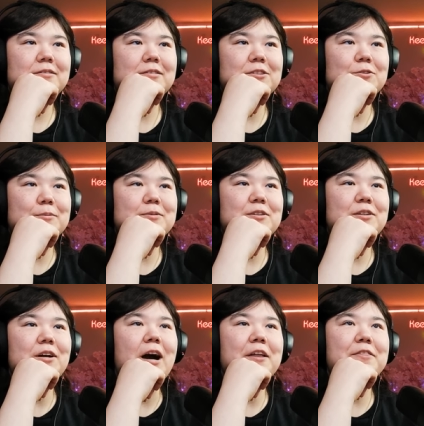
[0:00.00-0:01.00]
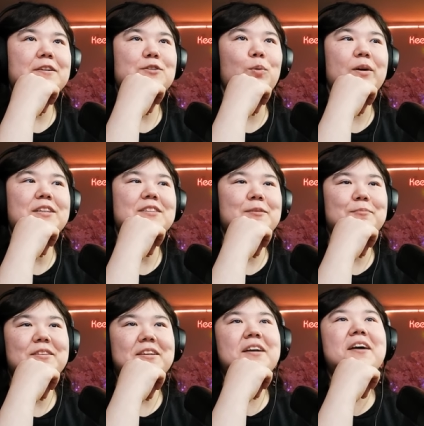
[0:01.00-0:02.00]
Description, gothy
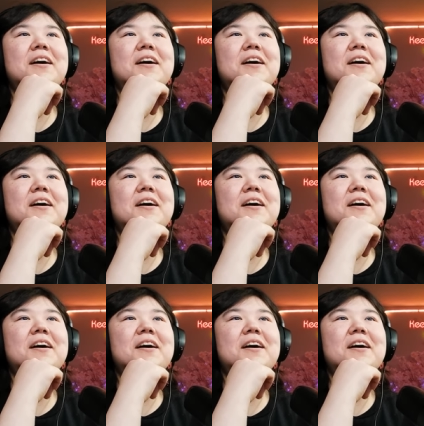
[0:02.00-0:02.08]
20-something.